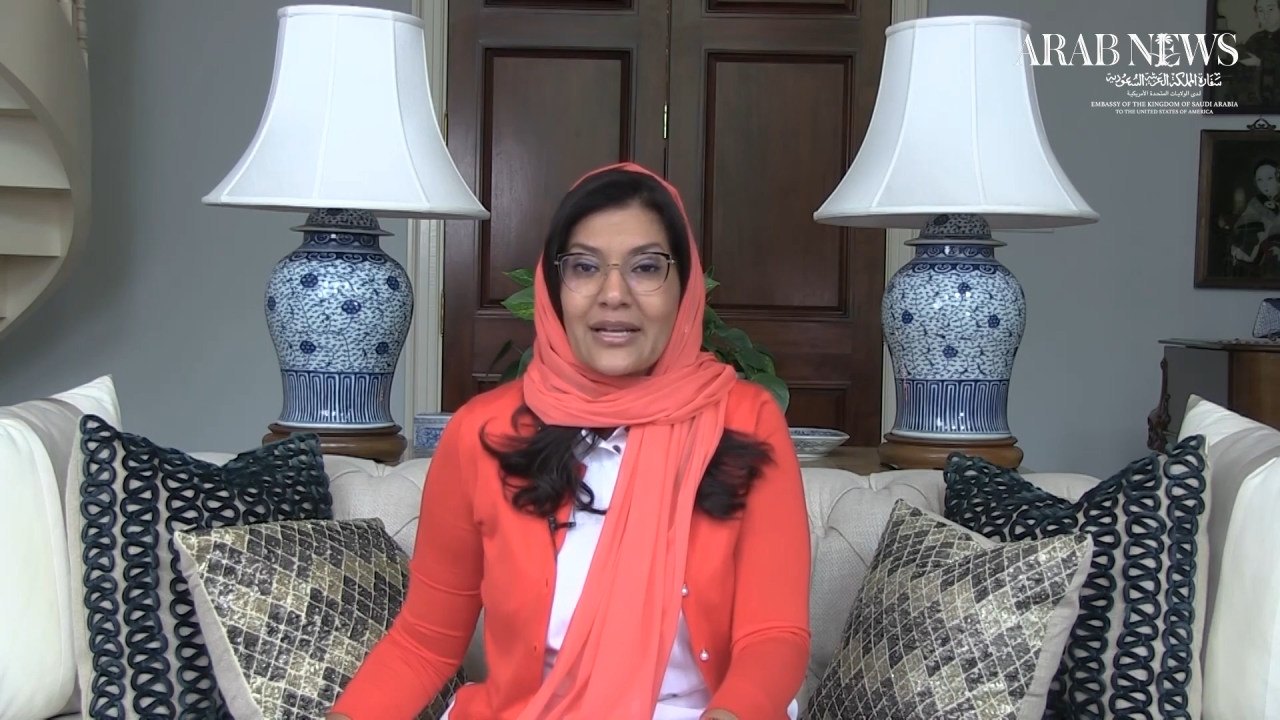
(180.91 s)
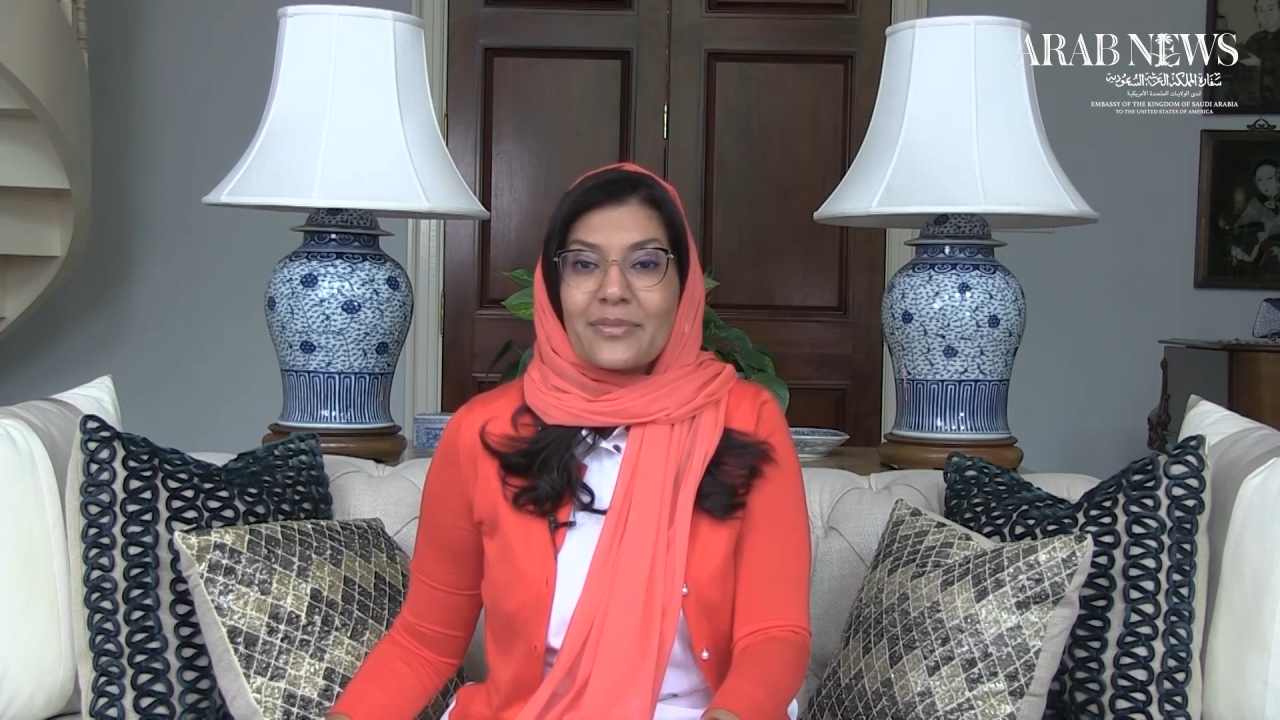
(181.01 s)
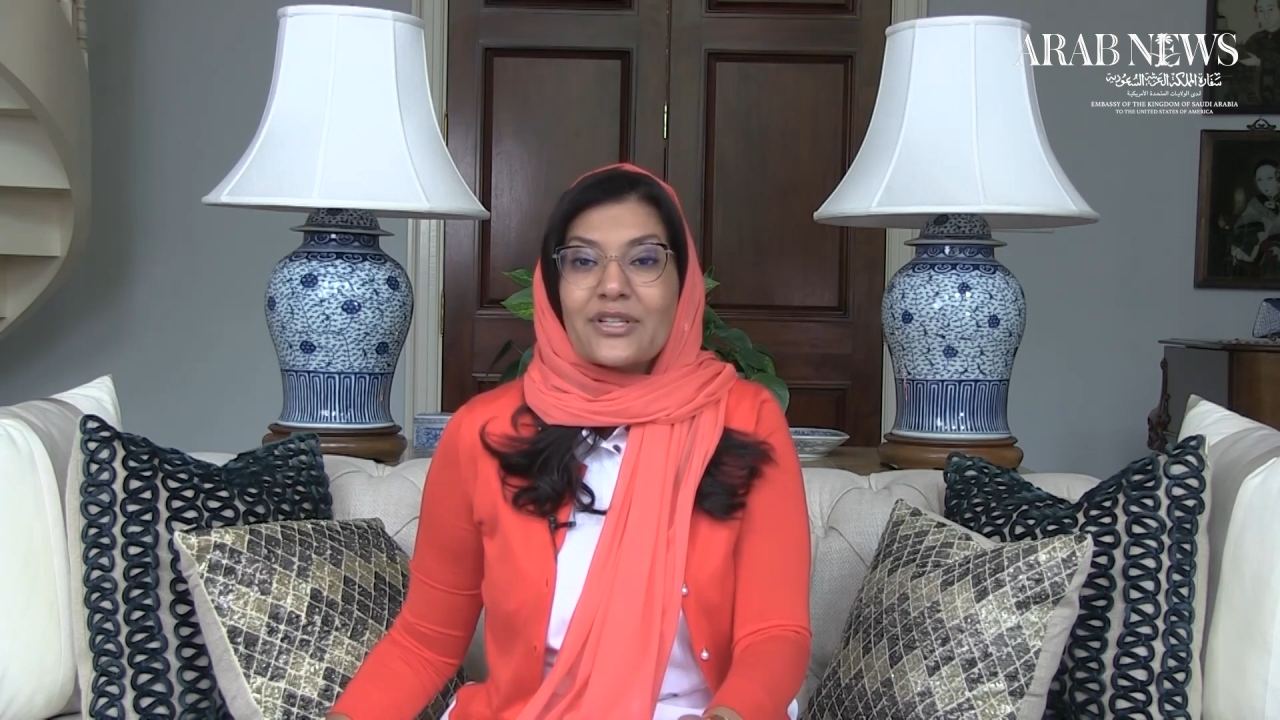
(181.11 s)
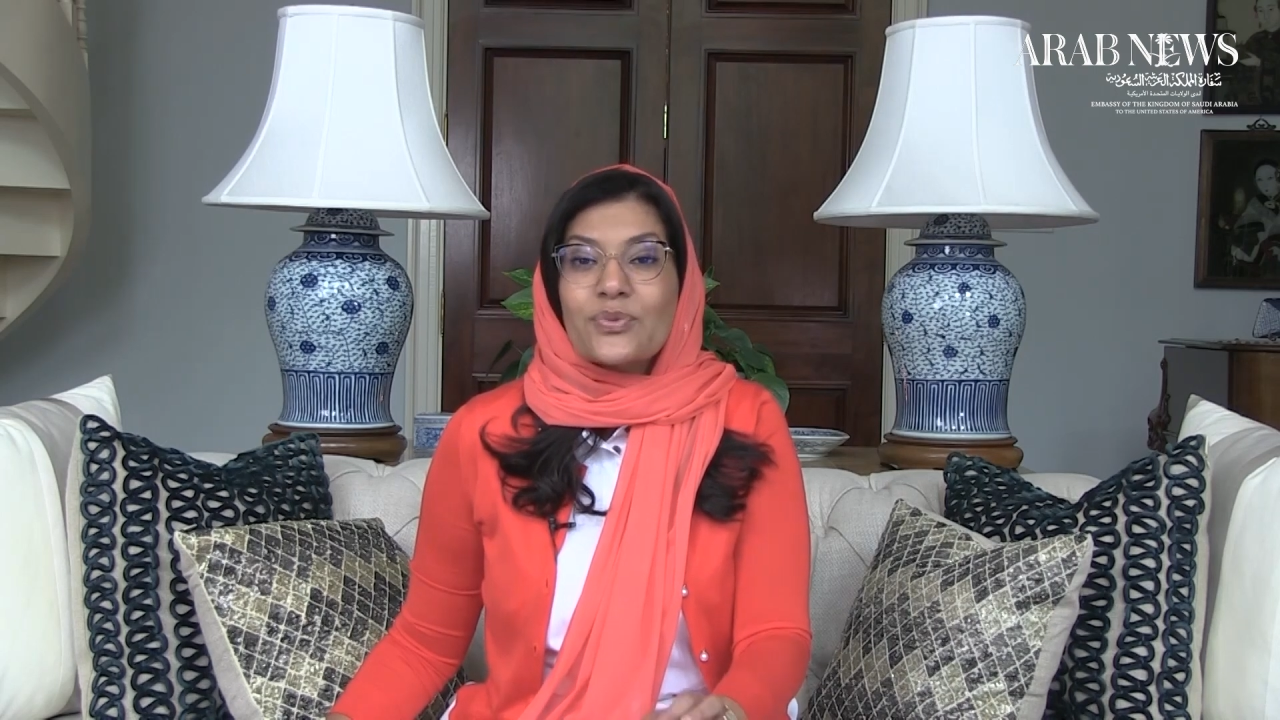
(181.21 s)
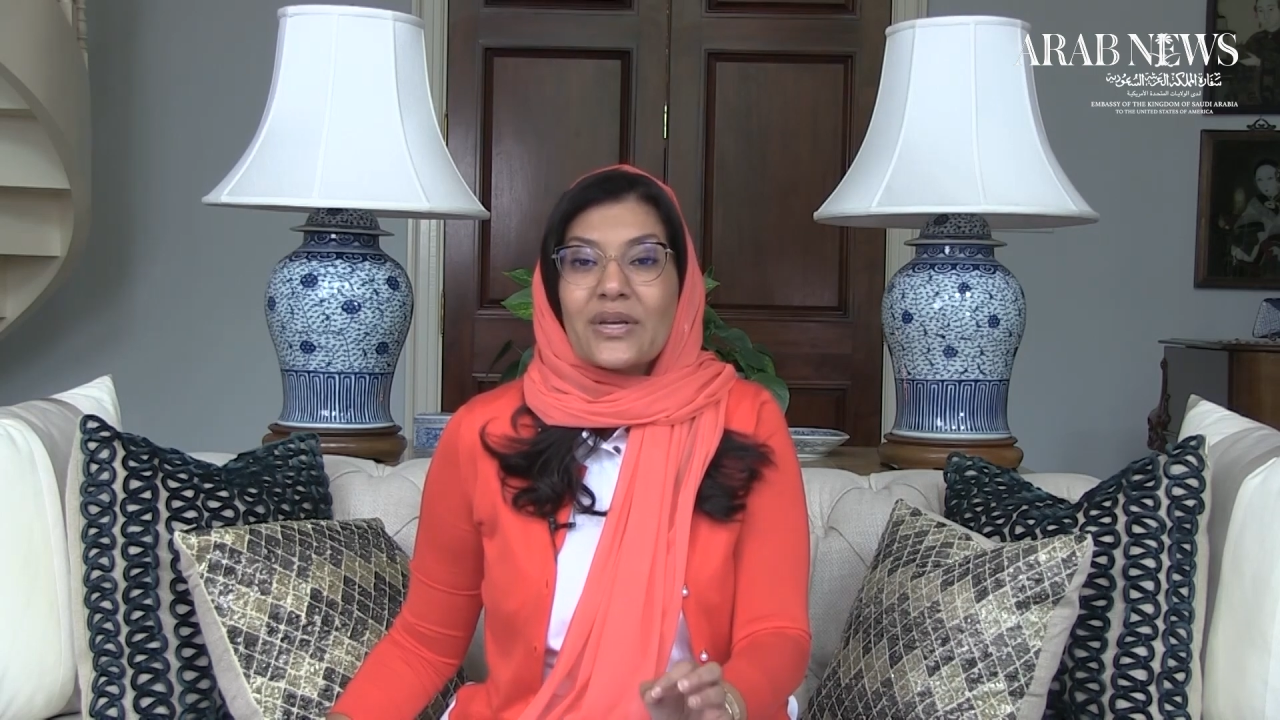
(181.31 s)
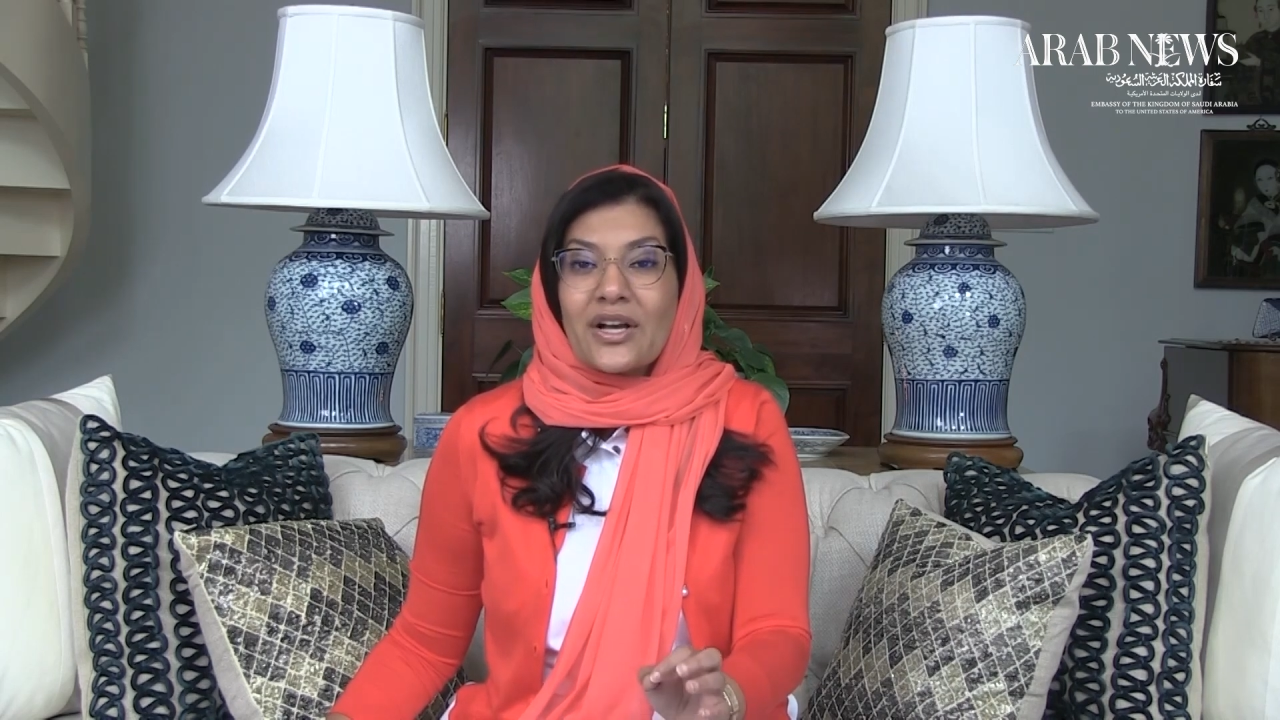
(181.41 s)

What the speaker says: because we